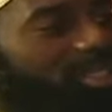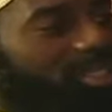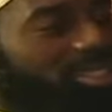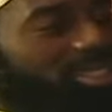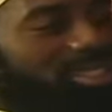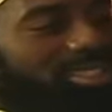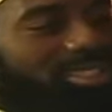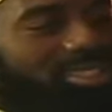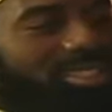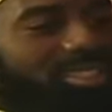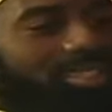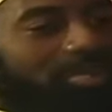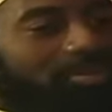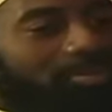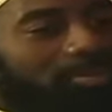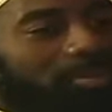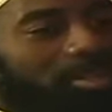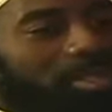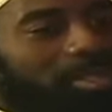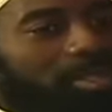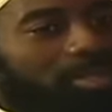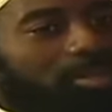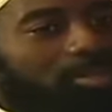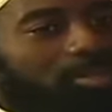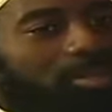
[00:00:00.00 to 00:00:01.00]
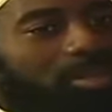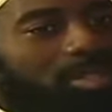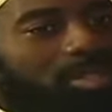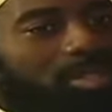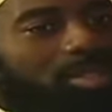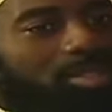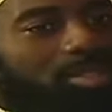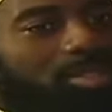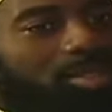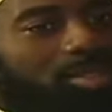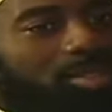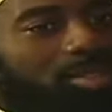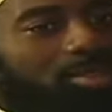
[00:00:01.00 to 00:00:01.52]
audience.
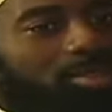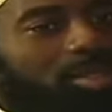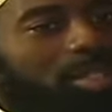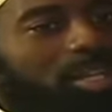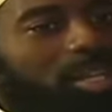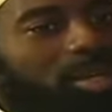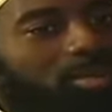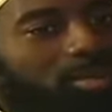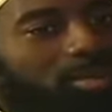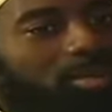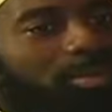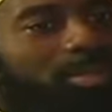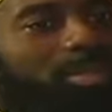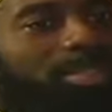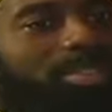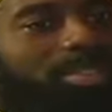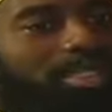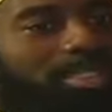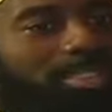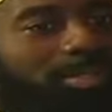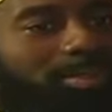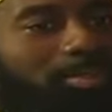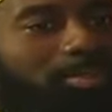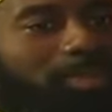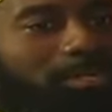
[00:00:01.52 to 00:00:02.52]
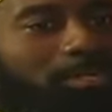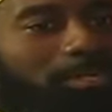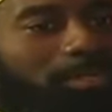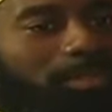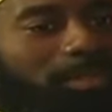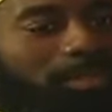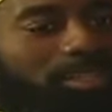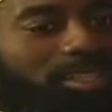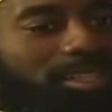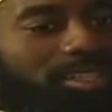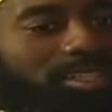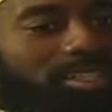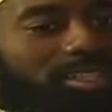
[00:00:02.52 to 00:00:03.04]
But you know, to become a Muslim,
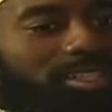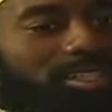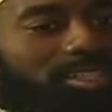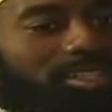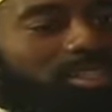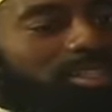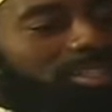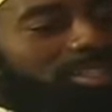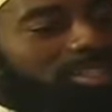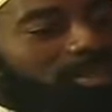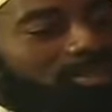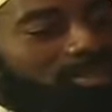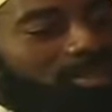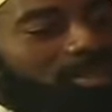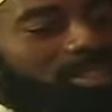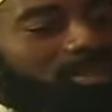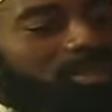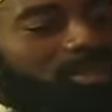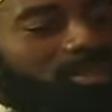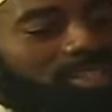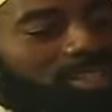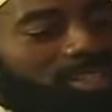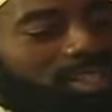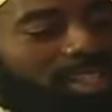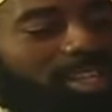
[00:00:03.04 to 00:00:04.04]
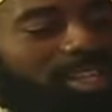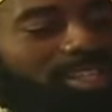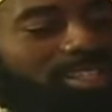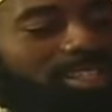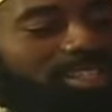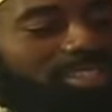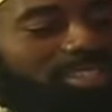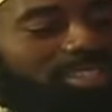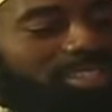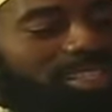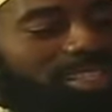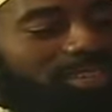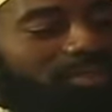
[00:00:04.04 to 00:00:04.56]
Allah subhanahu wa
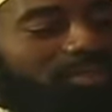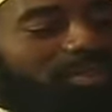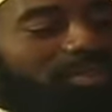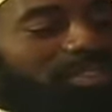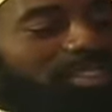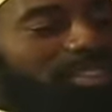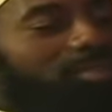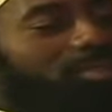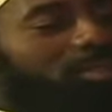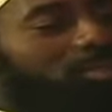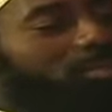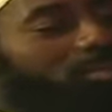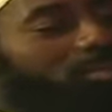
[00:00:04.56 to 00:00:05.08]
ta'ala has definitely